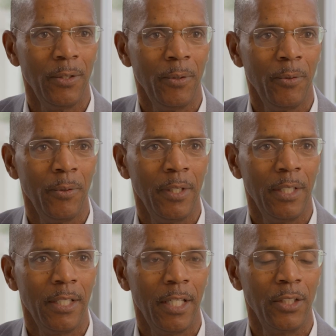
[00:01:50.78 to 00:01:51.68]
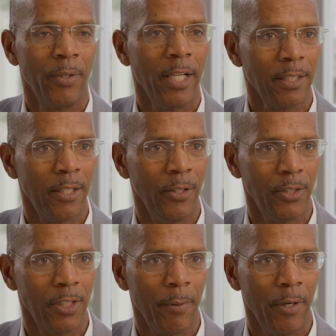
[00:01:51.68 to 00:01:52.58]
to address those
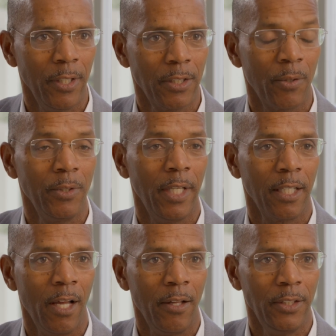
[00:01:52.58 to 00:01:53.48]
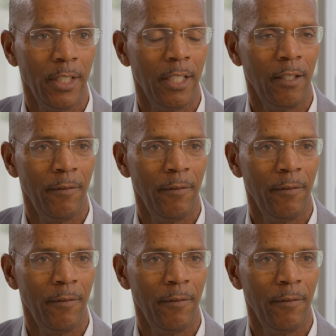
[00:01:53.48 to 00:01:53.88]
disparities through technology and